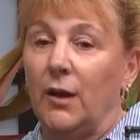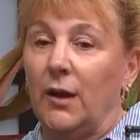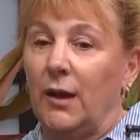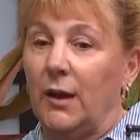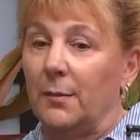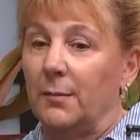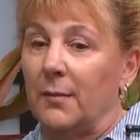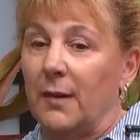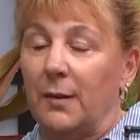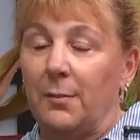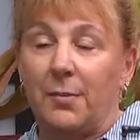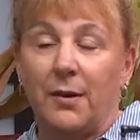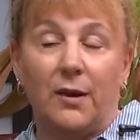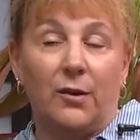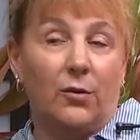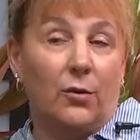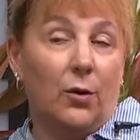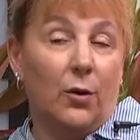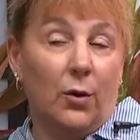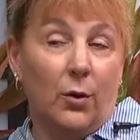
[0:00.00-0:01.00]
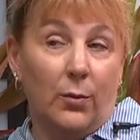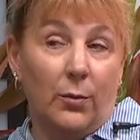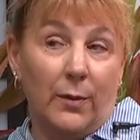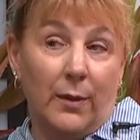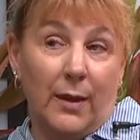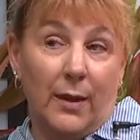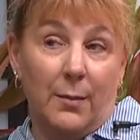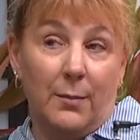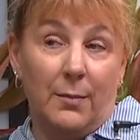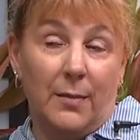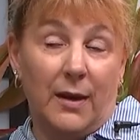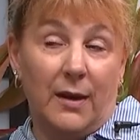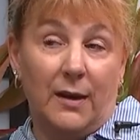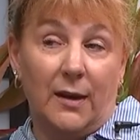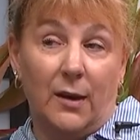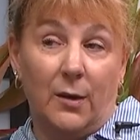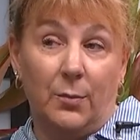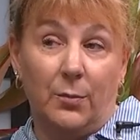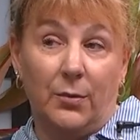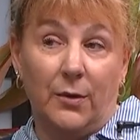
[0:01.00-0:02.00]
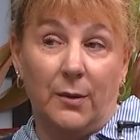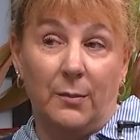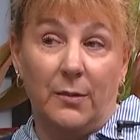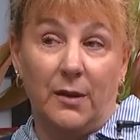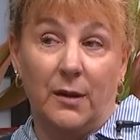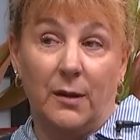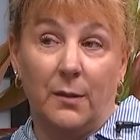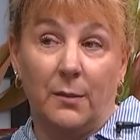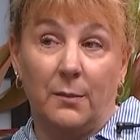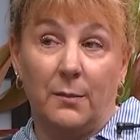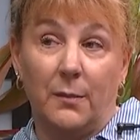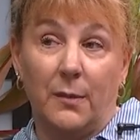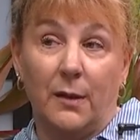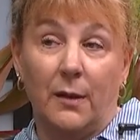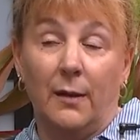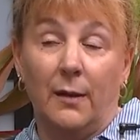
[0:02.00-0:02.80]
it might pay your whole Medicare premium.